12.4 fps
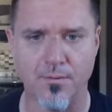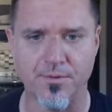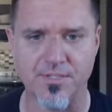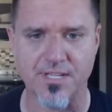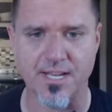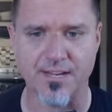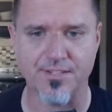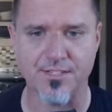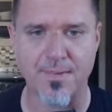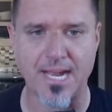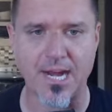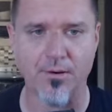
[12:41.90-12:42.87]
And we'll just kind of
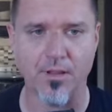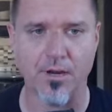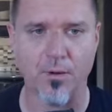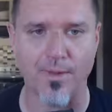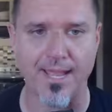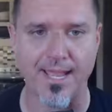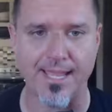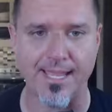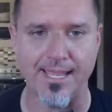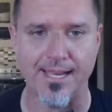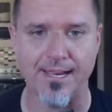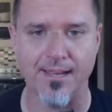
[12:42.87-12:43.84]
spiral our way
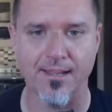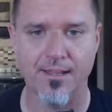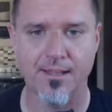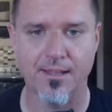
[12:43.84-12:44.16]
in.